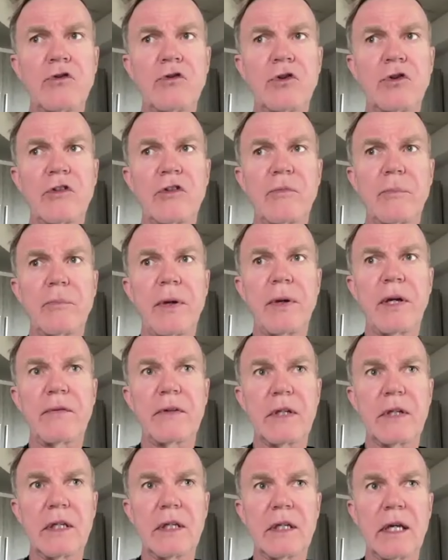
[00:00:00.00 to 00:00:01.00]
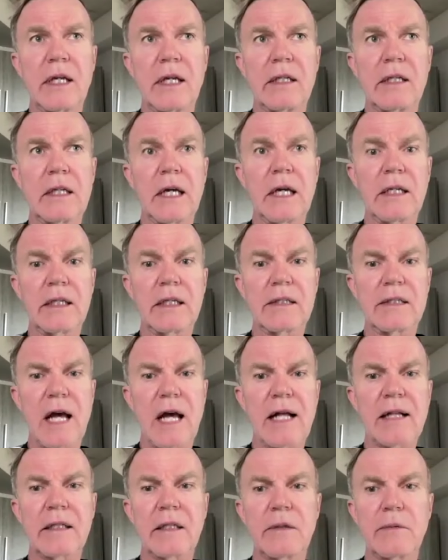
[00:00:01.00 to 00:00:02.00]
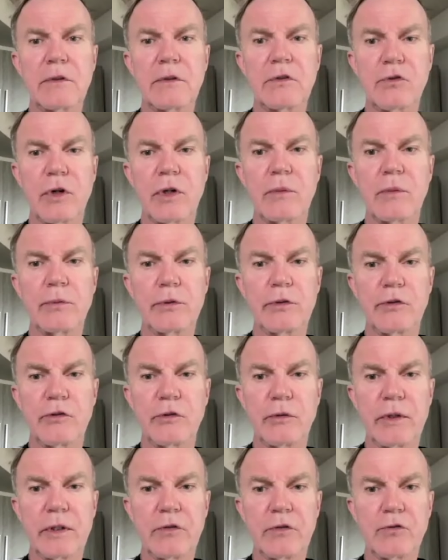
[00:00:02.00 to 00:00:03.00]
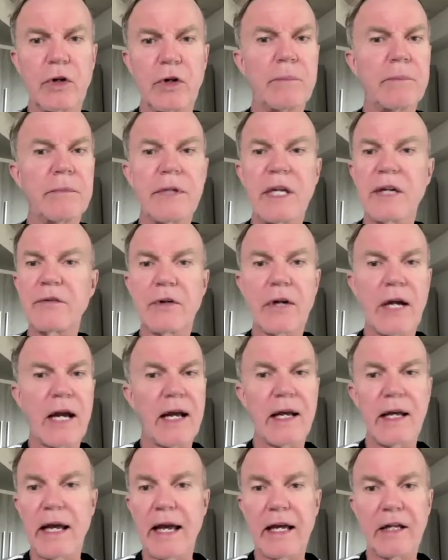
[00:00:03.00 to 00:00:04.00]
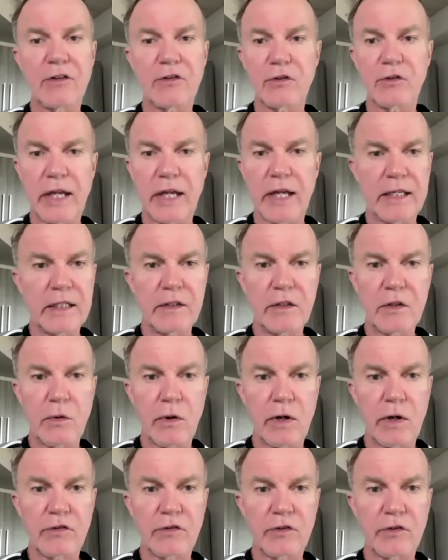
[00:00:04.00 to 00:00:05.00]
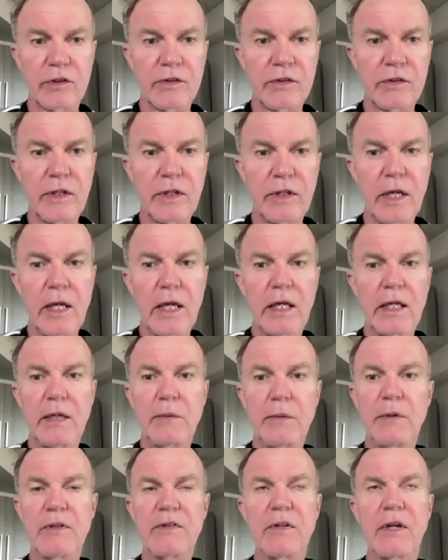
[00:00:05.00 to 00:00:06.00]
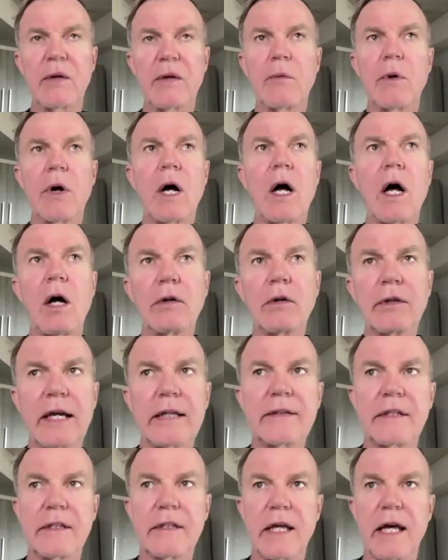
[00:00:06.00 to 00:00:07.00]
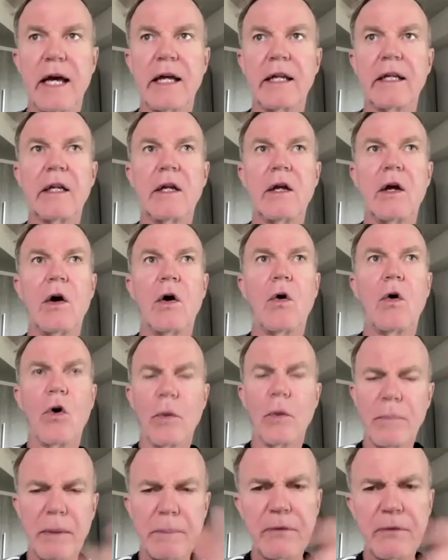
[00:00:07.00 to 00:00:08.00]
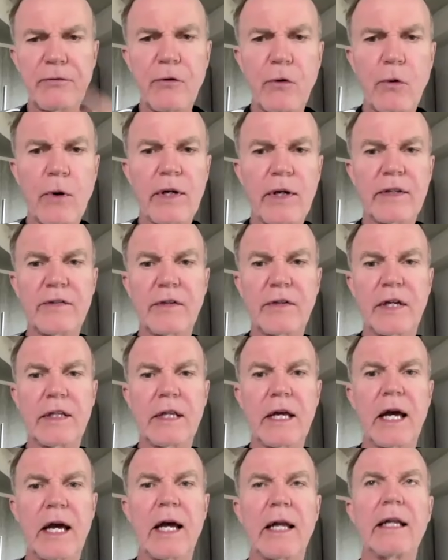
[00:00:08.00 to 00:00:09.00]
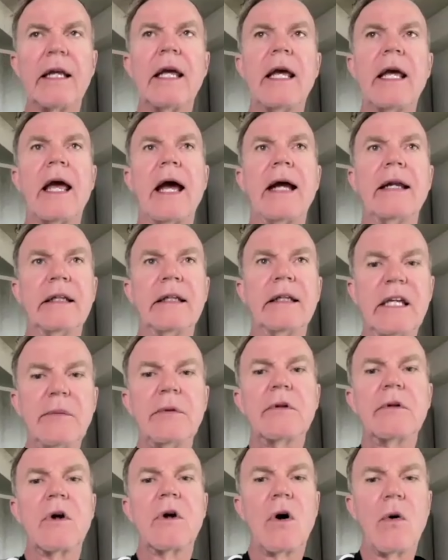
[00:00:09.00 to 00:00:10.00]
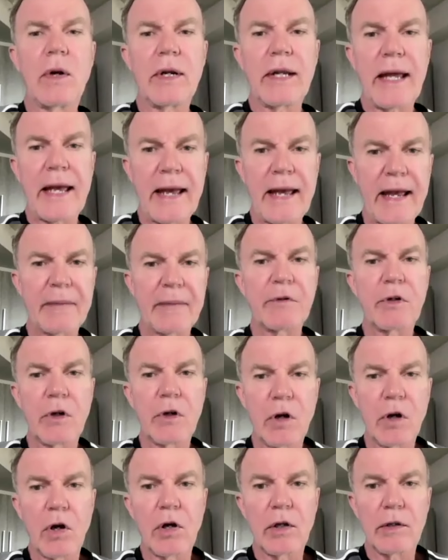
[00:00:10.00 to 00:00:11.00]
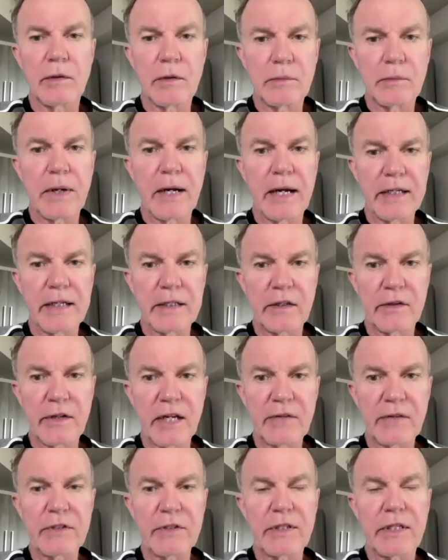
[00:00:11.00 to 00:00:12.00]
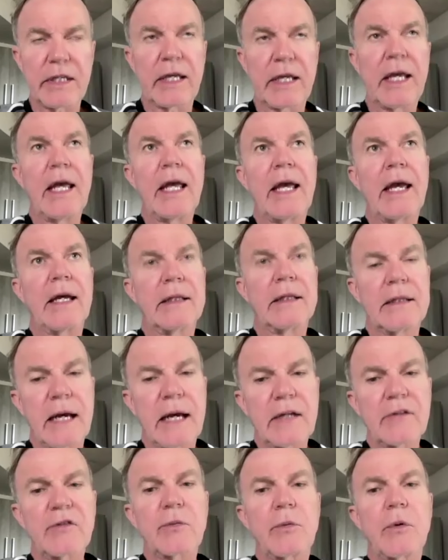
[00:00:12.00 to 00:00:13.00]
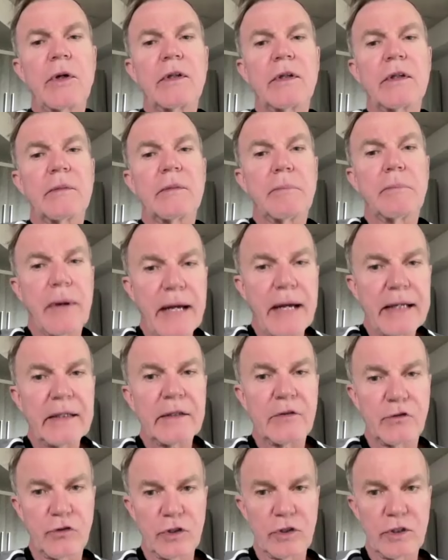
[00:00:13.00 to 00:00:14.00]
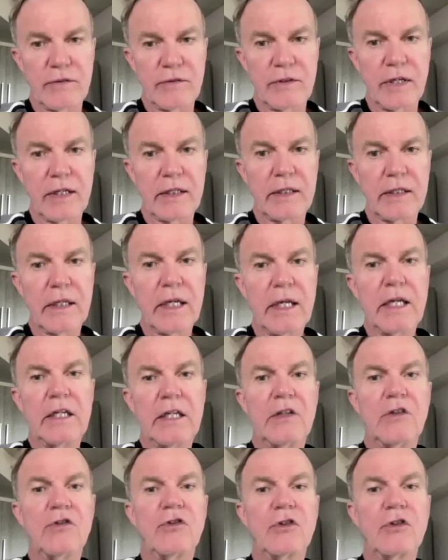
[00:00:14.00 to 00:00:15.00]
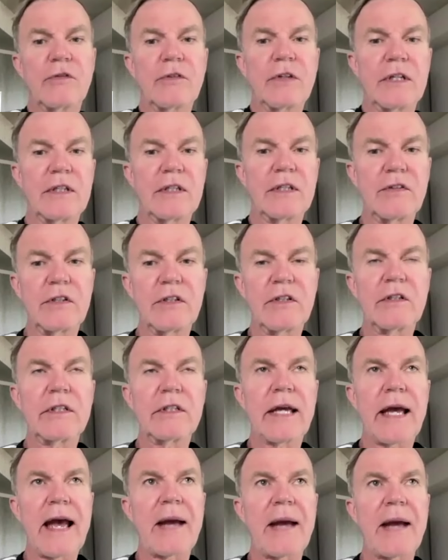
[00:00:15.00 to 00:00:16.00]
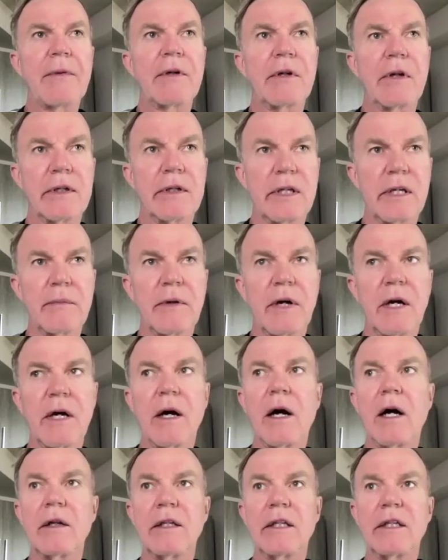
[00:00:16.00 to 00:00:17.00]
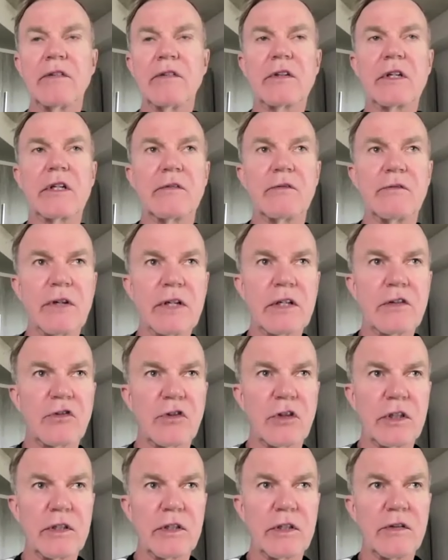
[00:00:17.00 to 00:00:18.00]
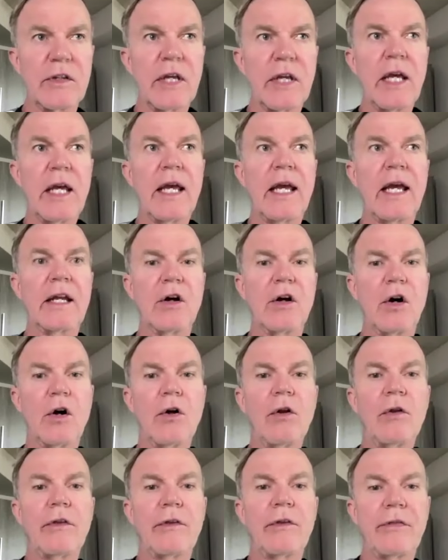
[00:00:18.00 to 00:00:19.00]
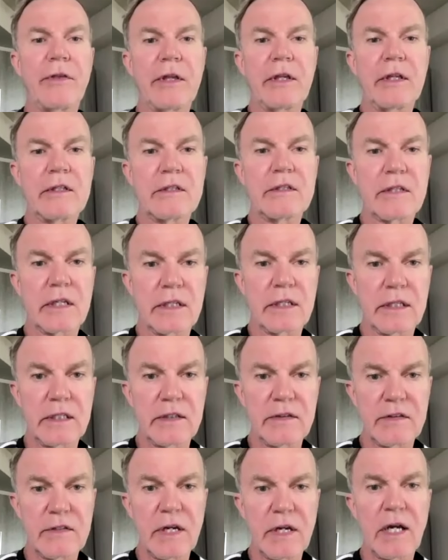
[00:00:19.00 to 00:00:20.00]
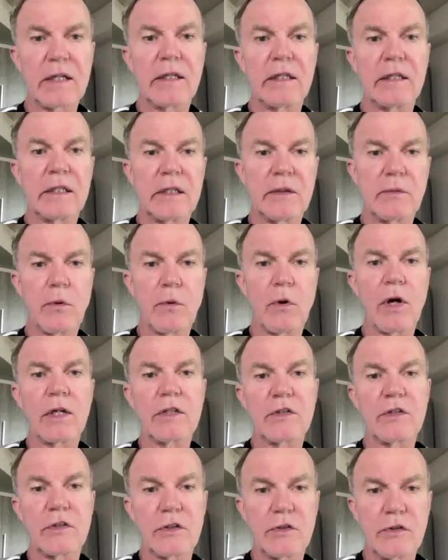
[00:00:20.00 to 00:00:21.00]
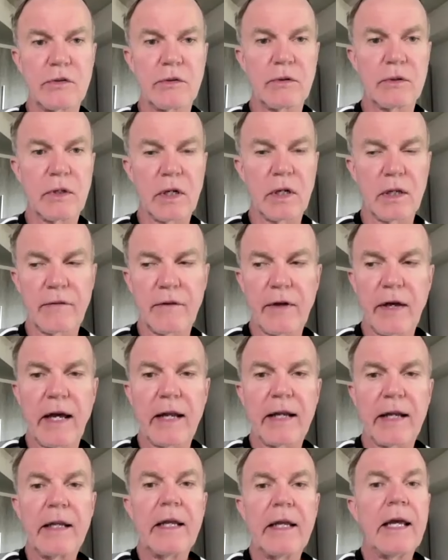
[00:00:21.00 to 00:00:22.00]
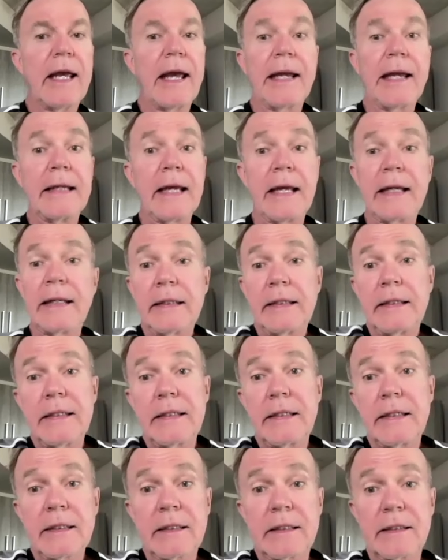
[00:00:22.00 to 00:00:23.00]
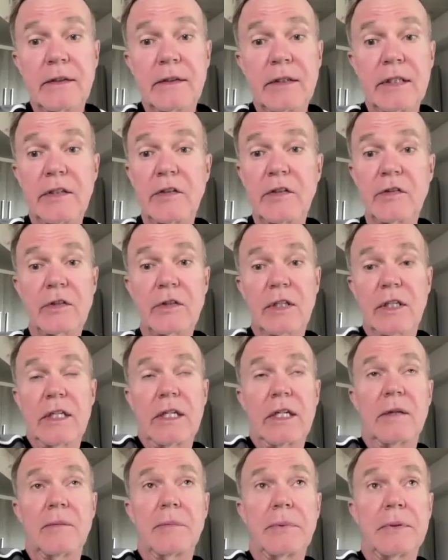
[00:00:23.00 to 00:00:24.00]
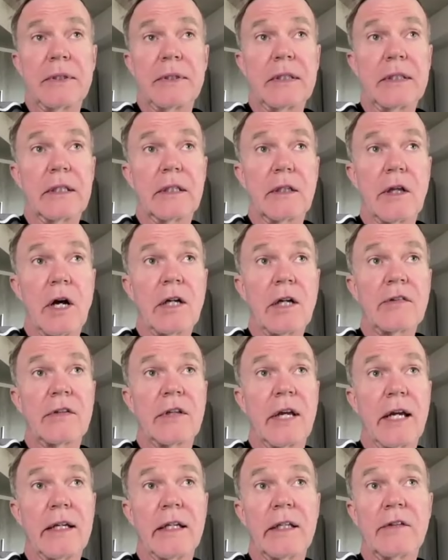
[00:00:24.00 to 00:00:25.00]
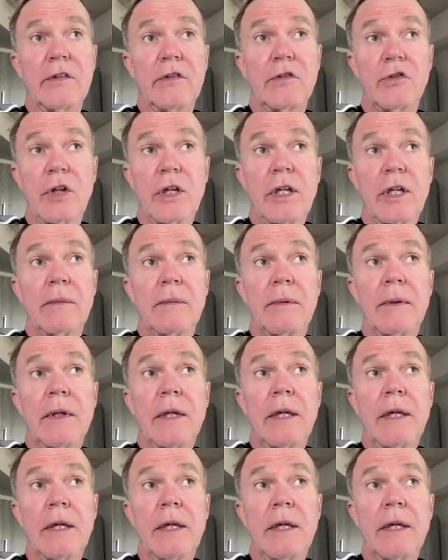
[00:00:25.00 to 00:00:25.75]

should have pivoted and done exactly what Trump was doing. Trump never answered any of the questions. He would say, well, I'll get to that. But before I say that, and he would go on hammer on Biden on everything. And that's what Biden should have done. He should have continually hammered on him on his convictions and all the things that he's done and he wants to do and all of that. And he didn't. He completely lost it. And it's a shame.